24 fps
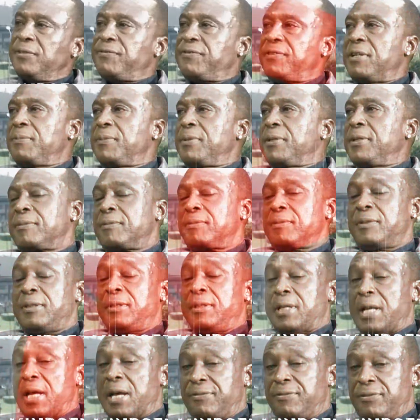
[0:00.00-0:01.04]
families
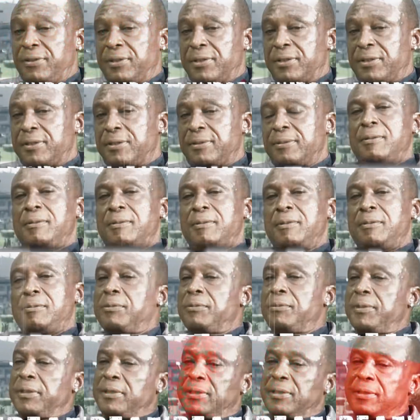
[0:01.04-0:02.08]
in Africa, the
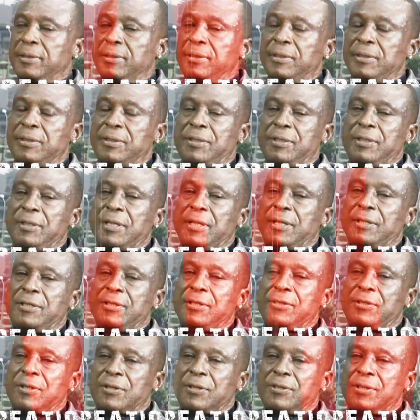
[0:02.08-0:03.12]
moment they see that
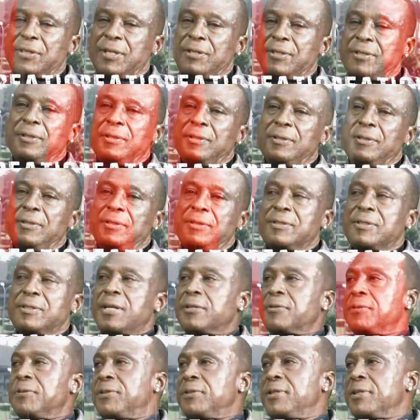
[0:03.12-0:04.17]
there's success, they
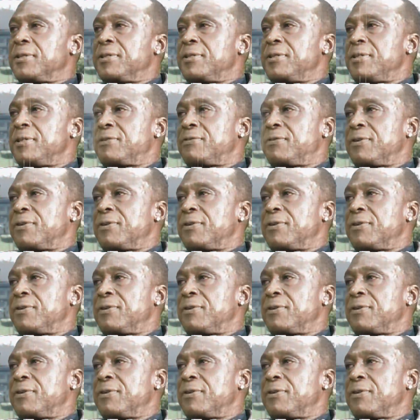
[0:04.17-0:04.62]
start to take things for